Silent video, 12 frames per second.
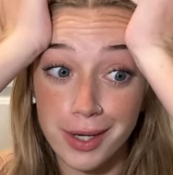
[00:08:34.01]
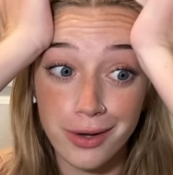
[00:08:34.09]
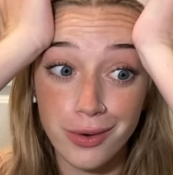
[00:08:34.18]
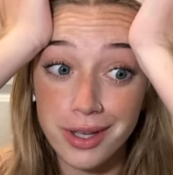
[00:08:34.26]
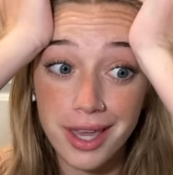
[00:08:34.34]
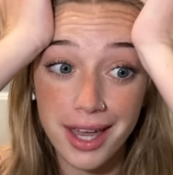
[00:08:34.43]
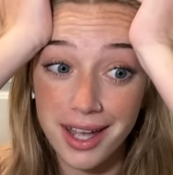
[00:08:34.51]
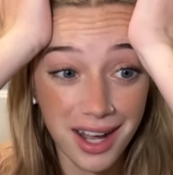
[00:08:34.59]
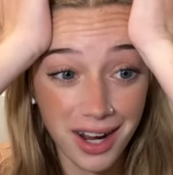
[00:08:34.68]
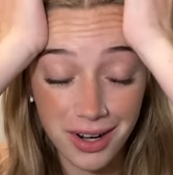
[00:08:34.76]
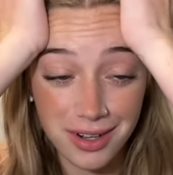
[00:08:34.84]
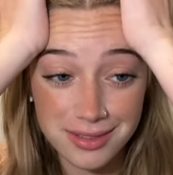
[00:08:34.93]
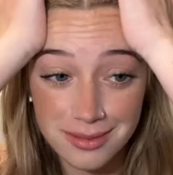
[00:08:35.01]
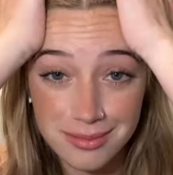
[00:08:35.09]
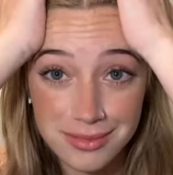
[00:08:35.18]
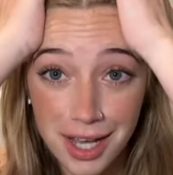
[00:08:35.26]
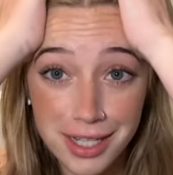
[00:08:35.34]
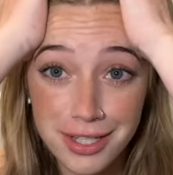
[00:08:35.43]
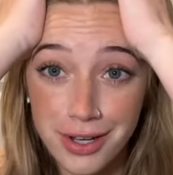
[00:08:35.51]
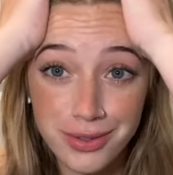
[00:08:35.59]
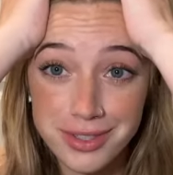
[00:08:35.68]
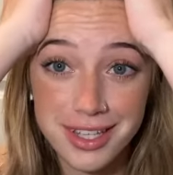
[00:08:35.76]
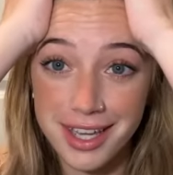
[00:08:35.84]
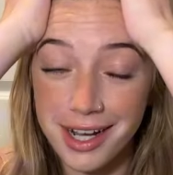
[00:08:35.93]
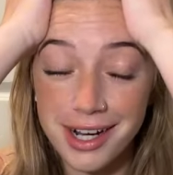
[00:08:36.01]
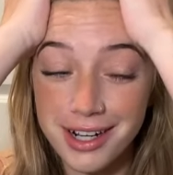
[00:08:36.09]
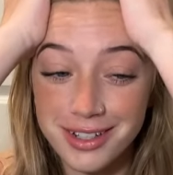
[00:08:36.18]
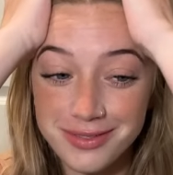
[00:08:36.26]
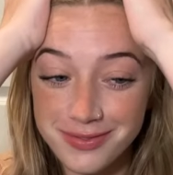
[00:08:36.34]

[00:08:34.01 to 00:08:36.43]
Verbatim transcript: I don't care. I don't care.